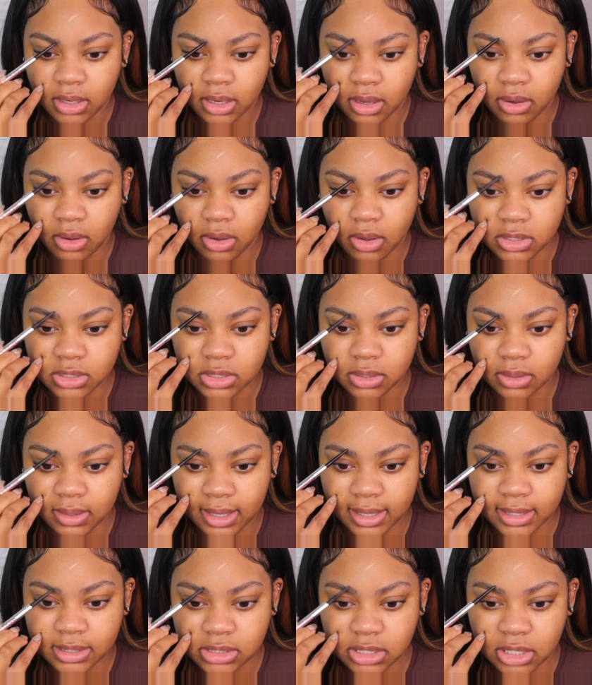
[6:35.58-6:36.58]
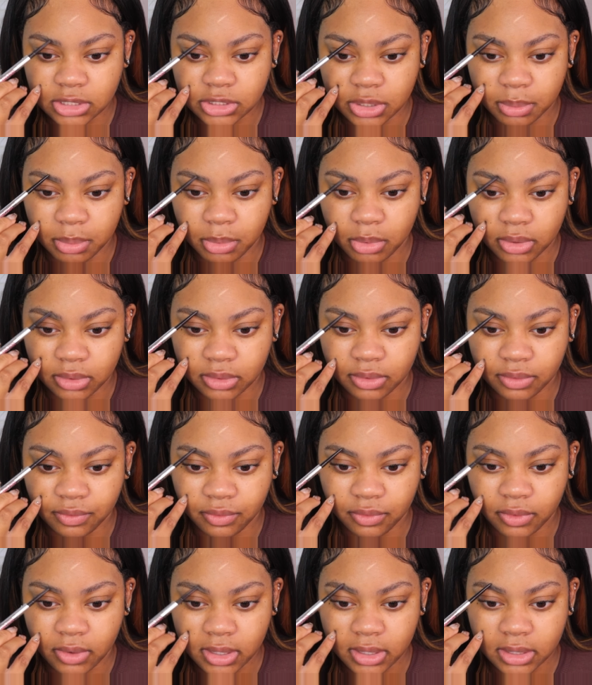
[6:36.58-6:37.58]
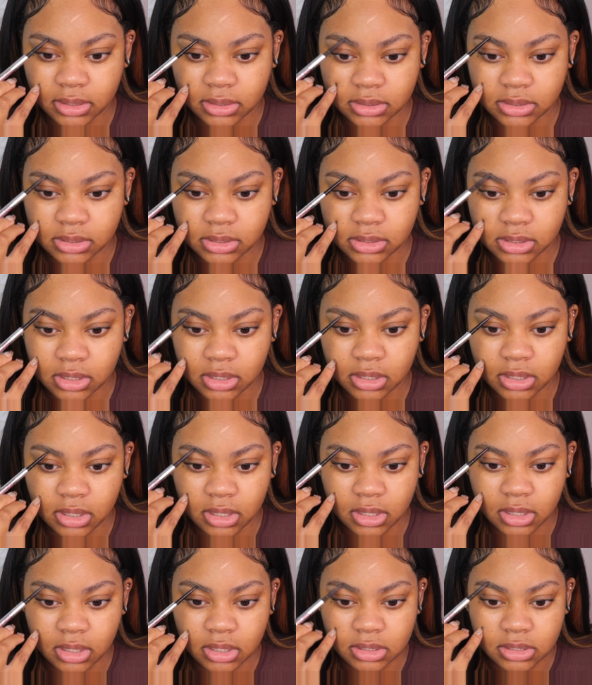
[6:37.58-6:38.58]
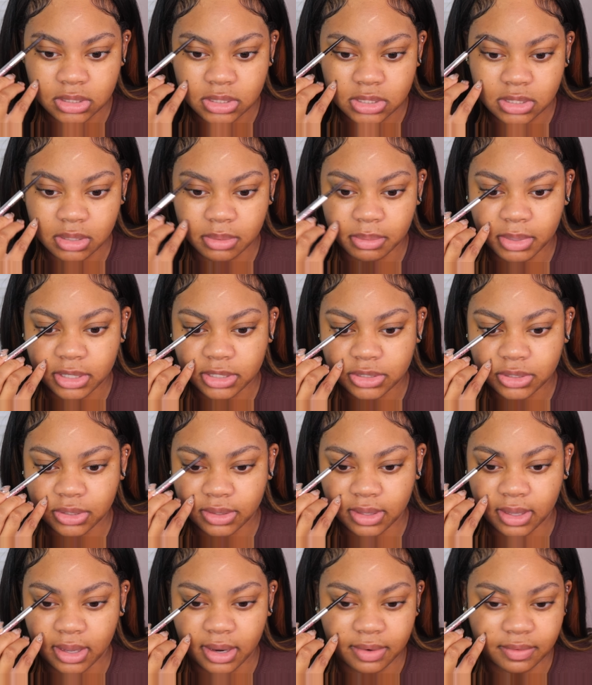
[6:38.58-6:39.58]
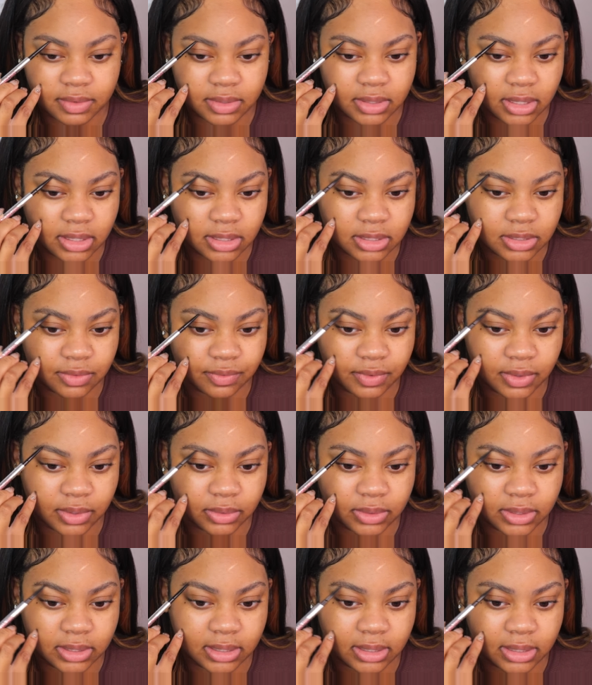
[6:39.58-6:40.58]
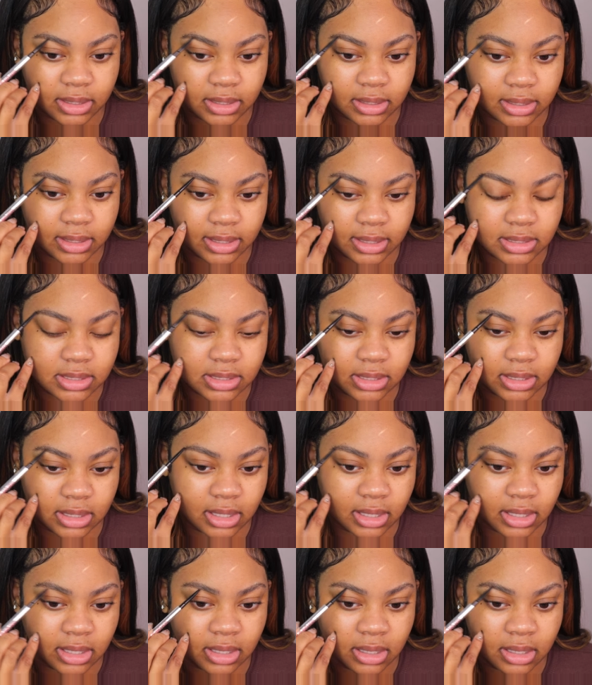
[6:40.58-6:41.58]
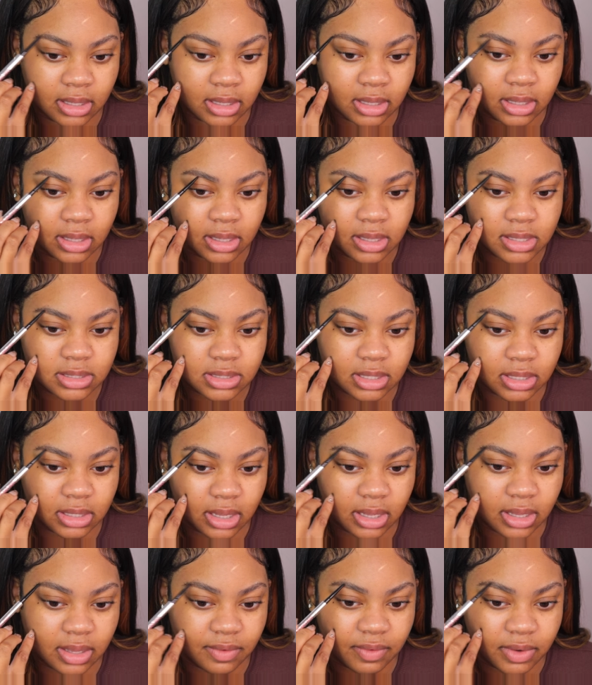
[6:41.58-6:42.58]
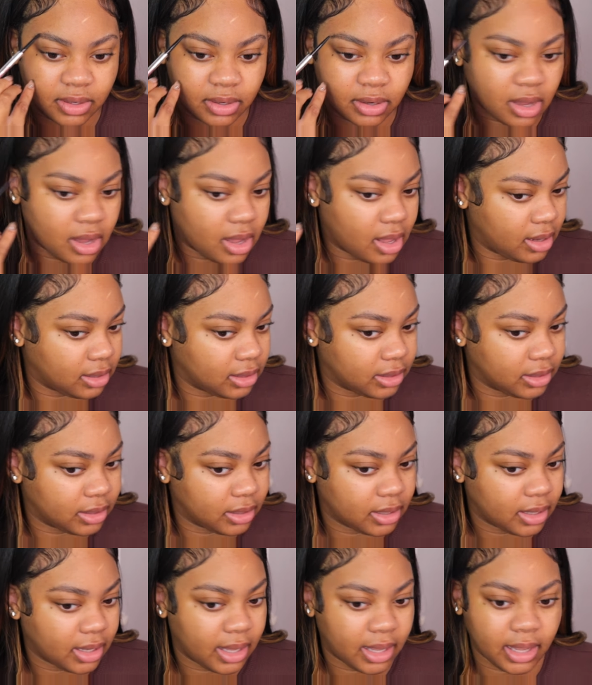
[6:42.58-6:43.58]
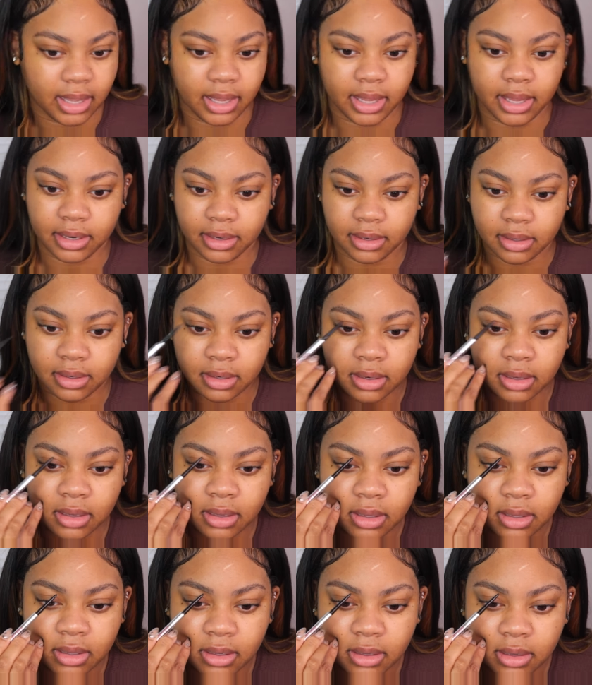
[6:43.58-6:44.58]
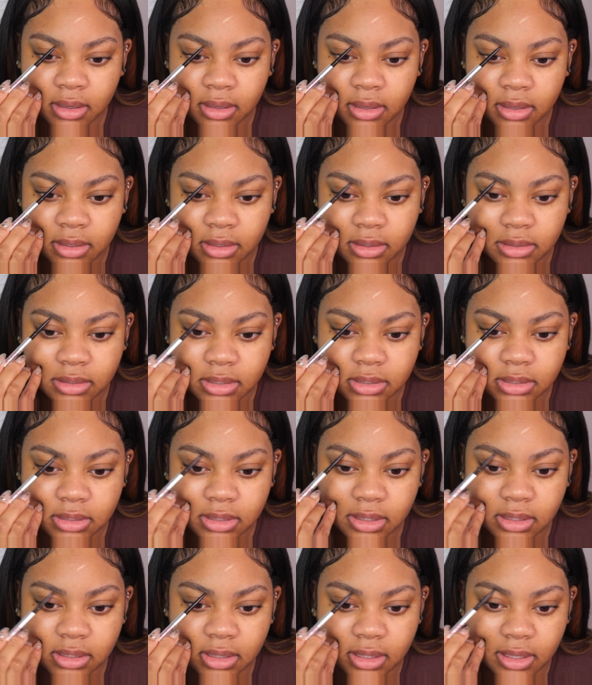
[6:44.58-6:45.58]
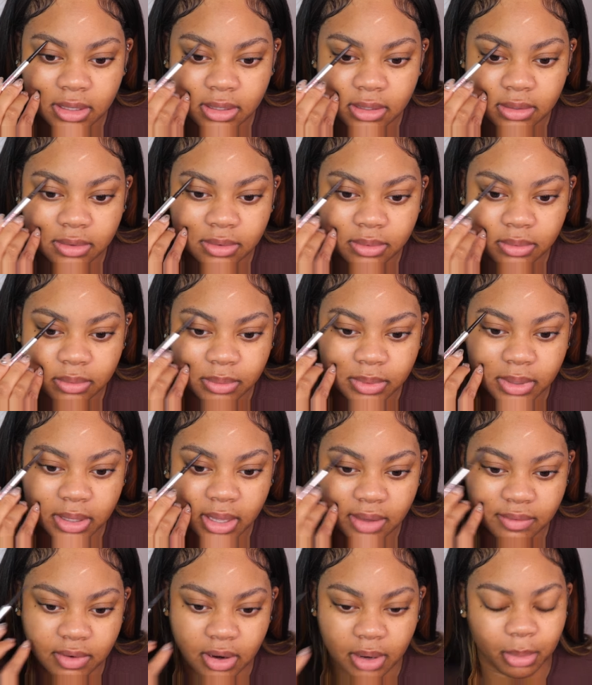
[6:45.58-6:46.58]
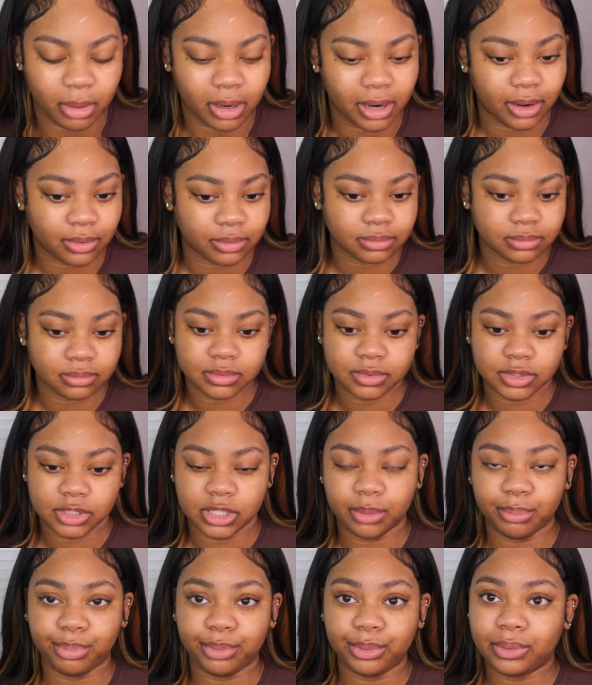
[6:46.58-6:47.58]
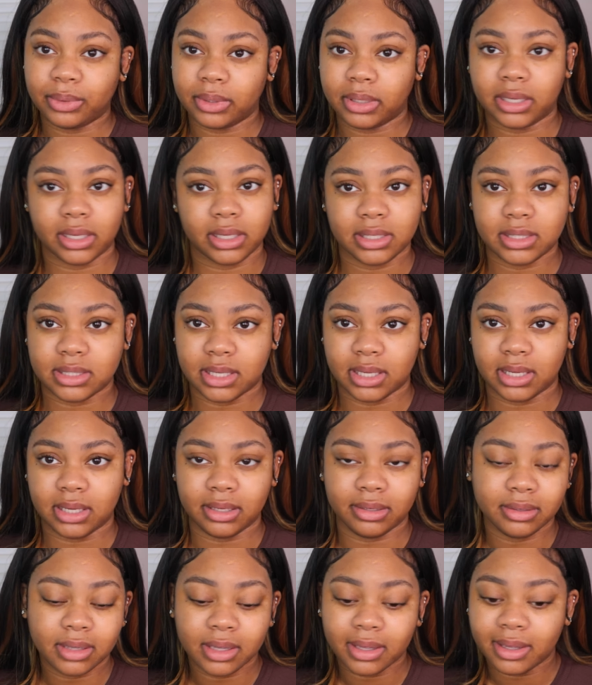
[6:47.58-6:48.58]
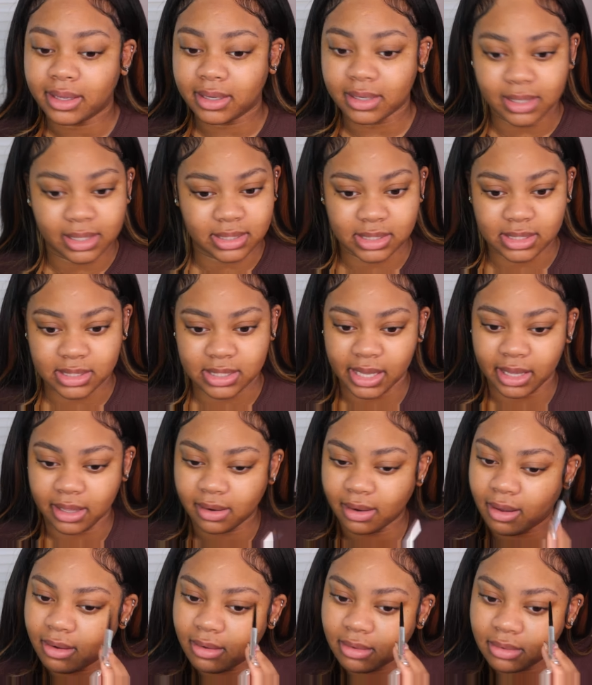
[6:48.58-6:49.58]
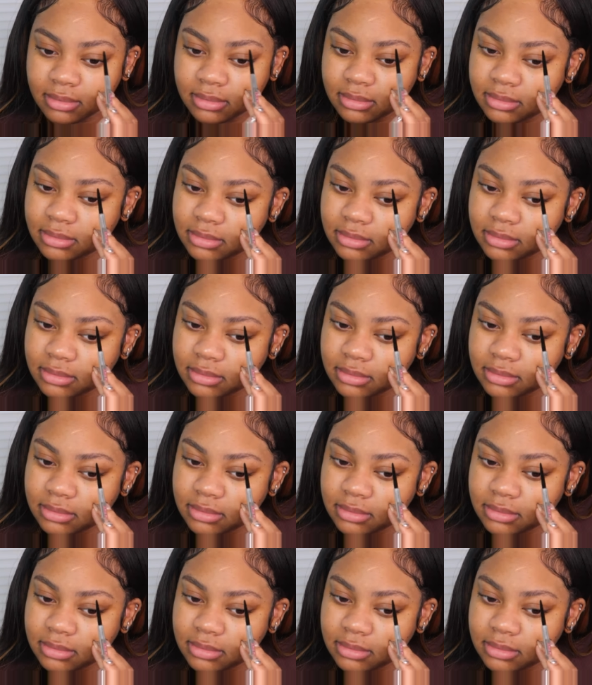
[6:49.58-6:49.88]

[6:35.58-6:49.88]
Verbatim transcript: I'll also like touch up on the front just to make sure that everything is filled in nicely to even color. And just like that, we have our brow. Simple, easy, doesn't take long.